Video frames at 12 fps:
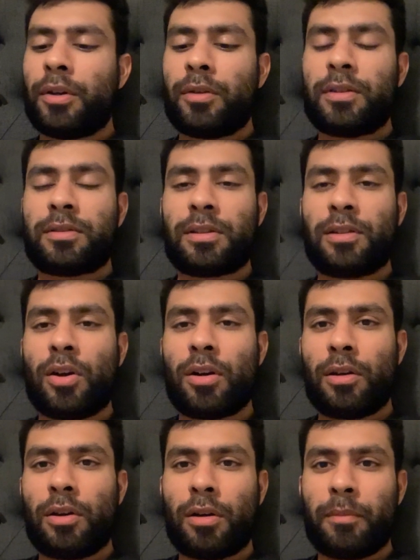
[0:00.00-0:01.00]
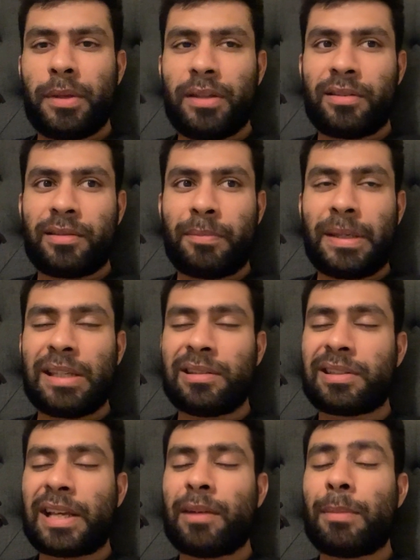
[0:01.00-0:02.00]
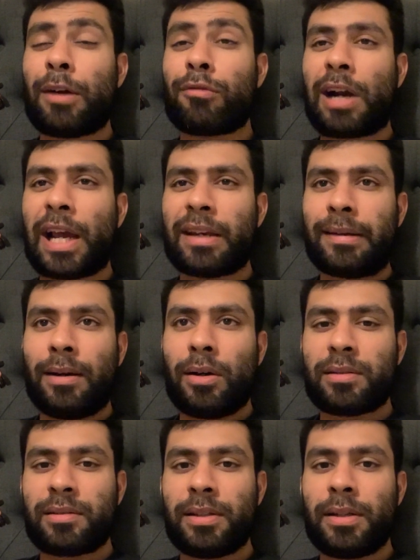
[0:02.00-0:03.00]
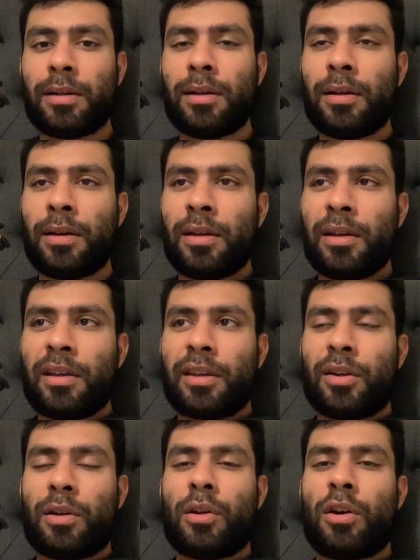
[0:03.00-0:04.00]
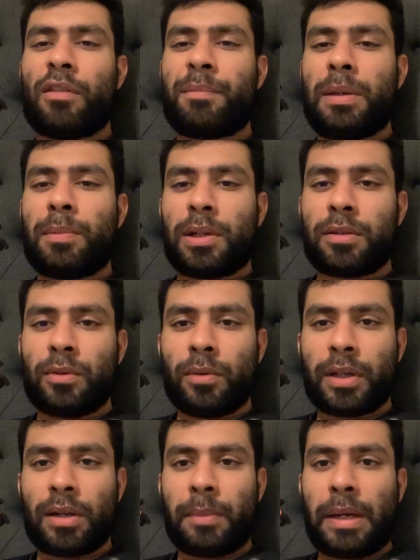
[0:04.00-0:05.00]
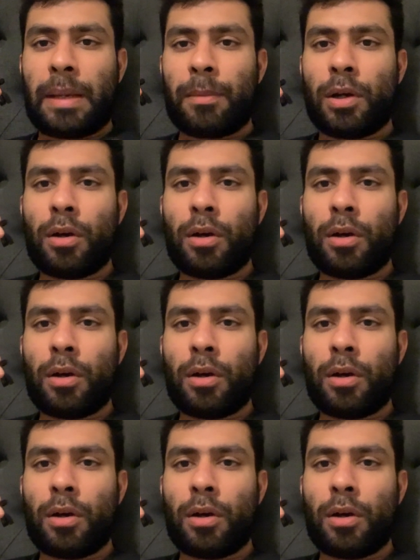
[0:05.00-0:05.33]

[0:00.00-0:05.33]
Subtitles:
there's a lot been being said about Ryan Garcia. A lot of people are talking about him.